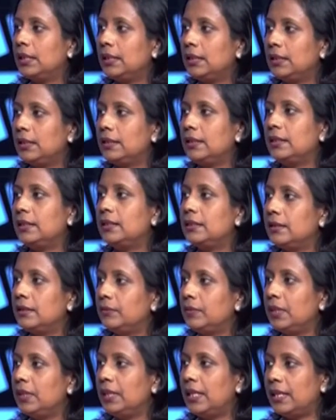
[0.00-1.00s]
In the
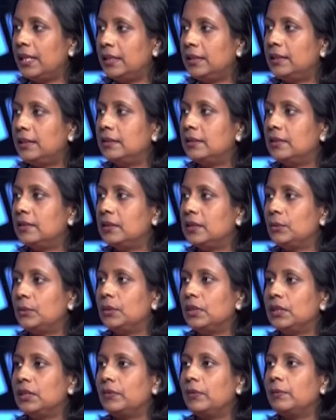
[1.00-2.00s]
region, we gather
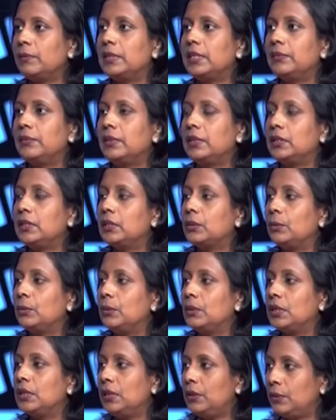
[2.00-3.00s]
students from several
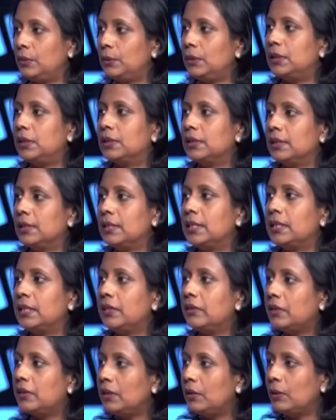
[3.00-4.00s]
schools into a
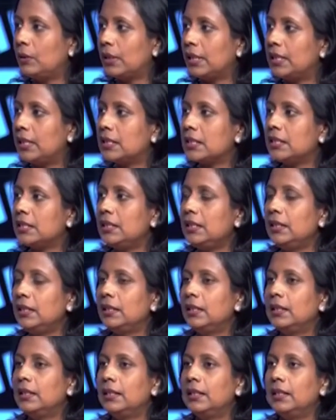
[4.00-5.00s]
central
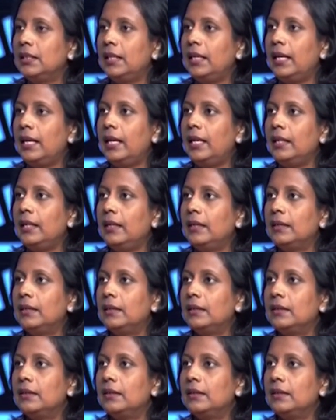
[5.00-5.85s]
location and